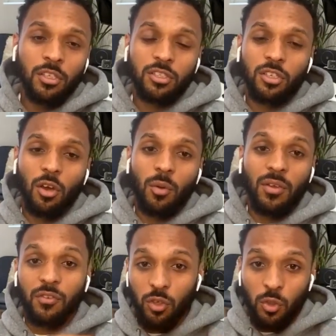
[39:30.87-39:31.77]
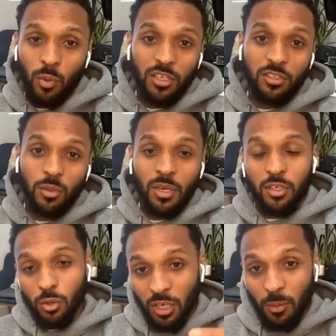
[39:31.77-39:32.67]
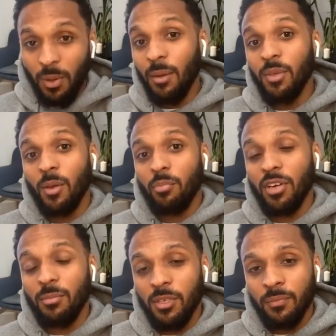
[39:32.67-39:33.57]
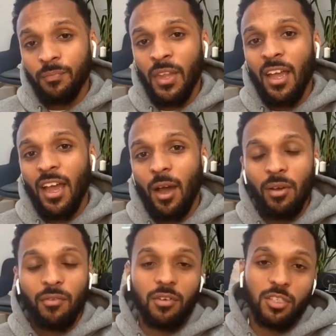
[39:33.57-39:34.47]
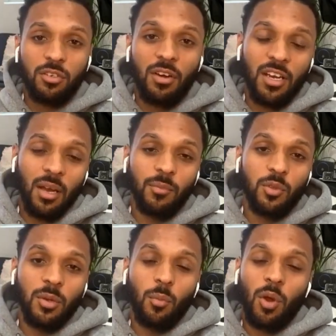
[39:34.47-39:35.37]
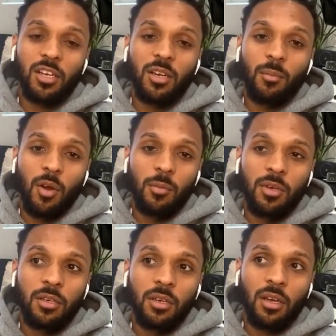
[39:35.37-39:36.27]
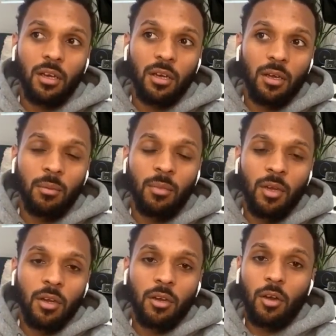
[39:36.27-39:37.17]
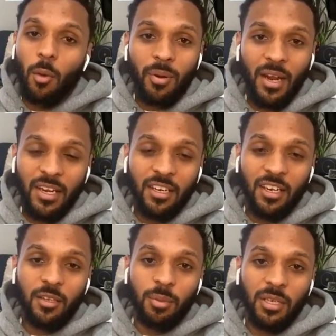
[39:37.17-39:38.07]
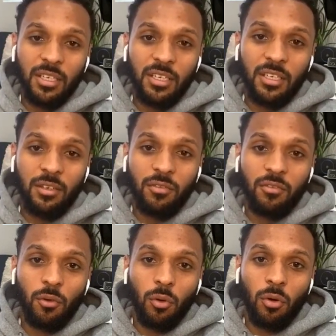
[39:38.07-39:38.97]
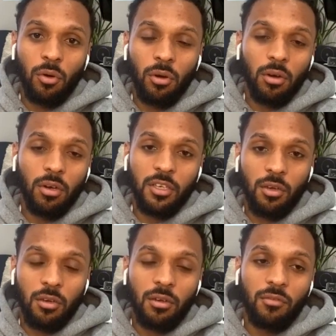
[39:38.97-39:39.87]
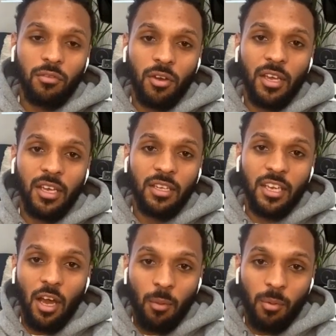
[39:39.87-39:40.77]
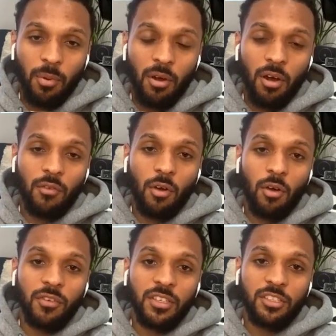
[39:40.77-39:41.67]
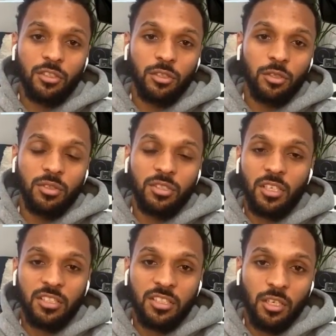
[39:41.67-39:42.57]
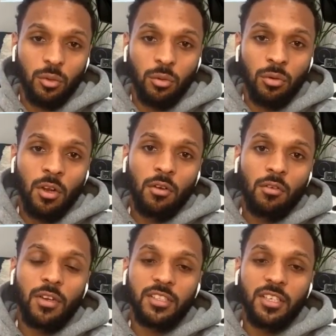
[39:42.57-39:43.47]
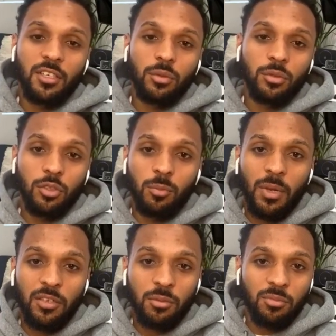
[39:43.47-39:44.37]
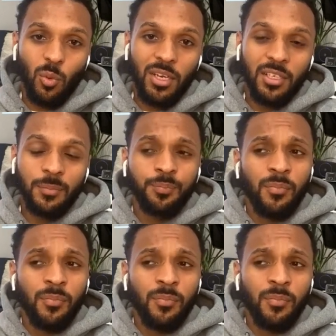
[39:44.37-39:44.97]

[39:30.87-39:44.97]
So if you want to do it, you're going to pay me a premium. However, it's great. I'm doing one at the moment. Got planning under PD for, converting the upper part of our office to a single residential two-bedroom dwelling.